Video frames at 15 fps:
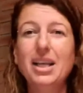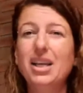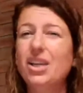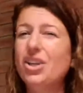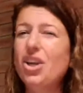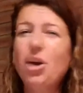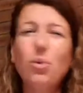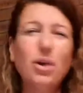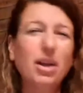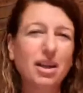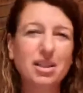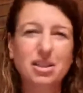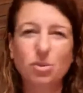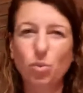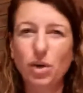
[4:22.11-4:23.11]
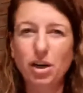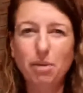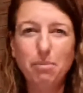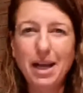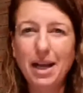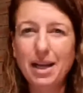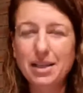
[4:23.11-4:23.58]
No one likes to wear a
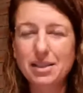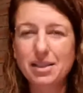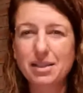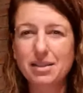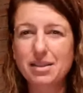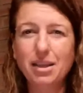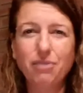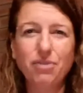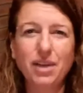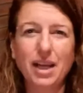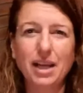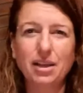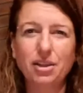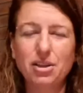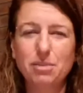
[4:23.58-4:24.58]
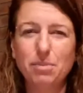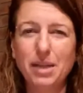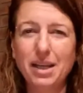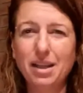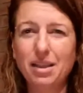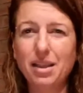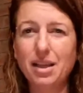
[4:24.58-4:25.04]
mask. To suffocate in those
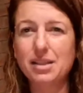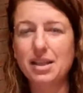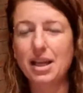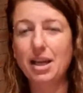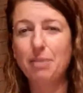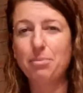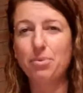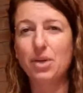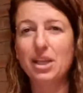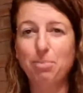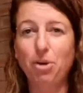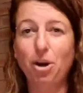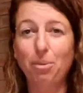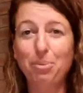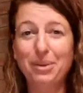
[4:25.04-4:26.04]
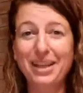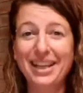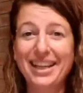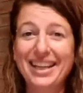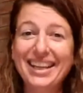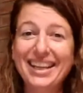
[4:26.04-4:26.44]
bloody things, can't breathe properly.